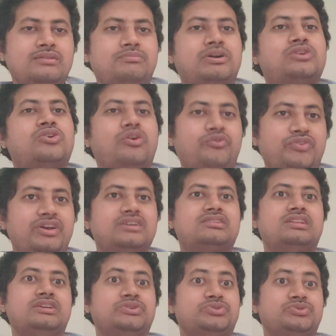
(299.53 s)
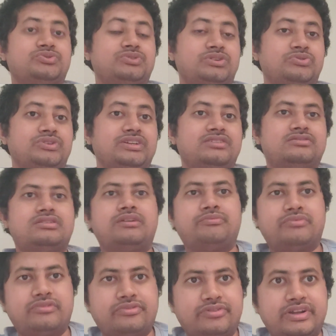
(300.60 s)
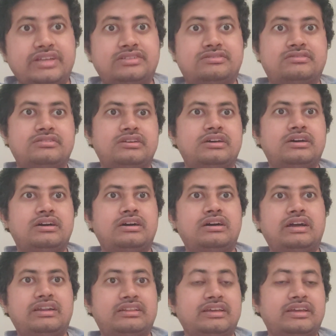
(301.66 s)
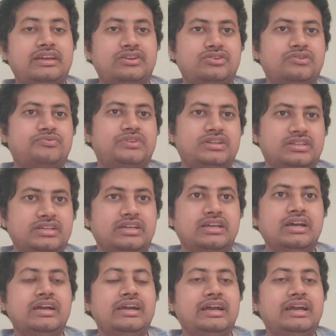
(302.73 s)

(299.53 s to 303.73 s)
But obviously, you need some rest at the end of the day.